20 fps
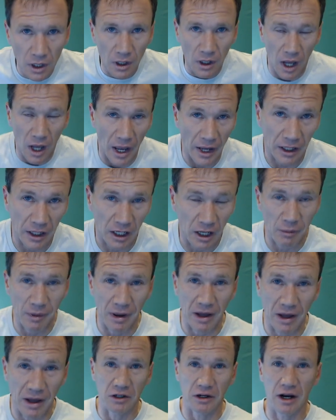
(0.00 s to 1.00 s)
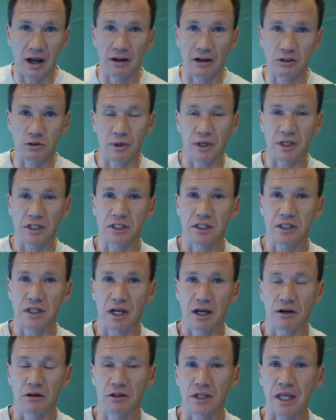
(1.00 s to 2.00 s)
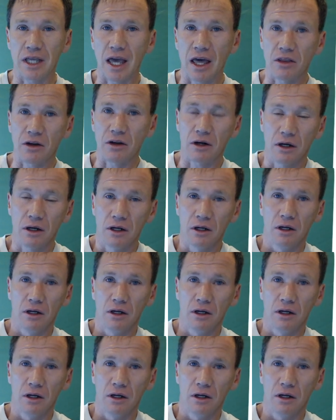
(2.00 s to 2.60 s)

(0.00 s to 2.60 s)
I can come out to your house. We can sit down together.